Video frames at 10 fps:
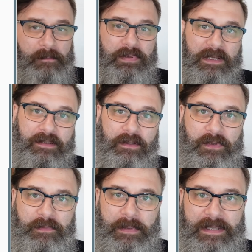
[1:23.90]
plug the
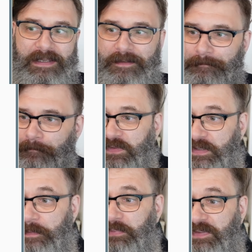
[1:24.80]
USB in,
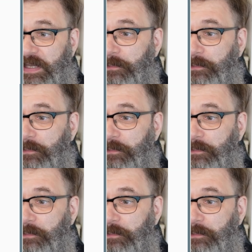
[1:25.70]
step, step,